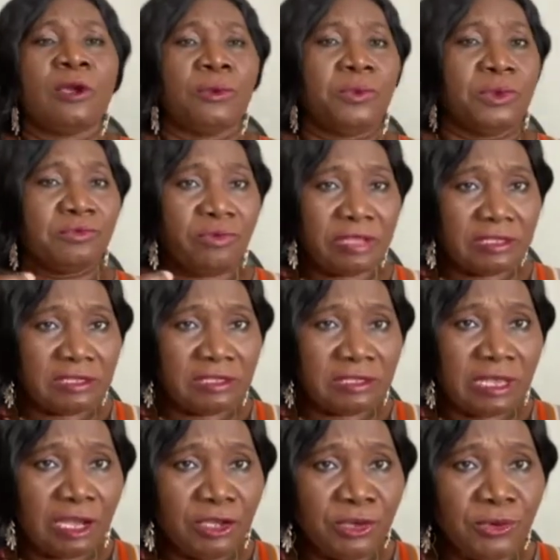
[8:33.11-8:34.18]
We
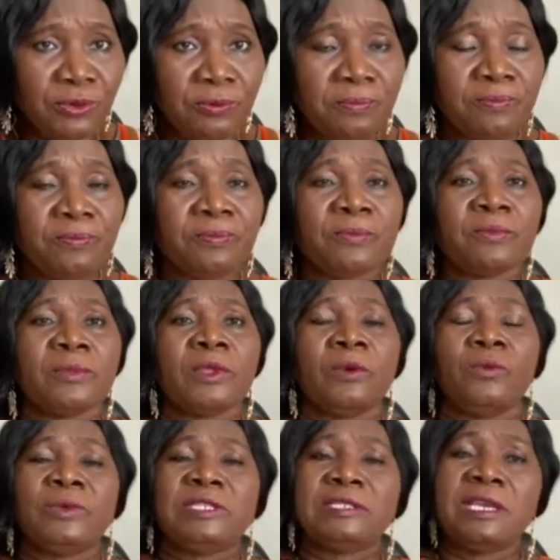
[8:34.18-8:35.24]
register you,
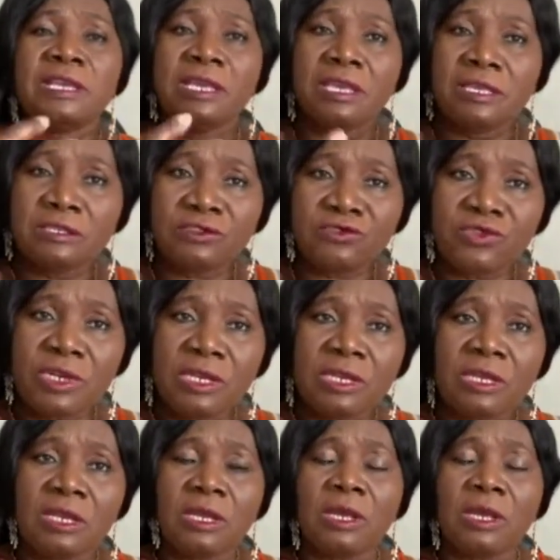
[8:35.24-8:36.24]
we take history,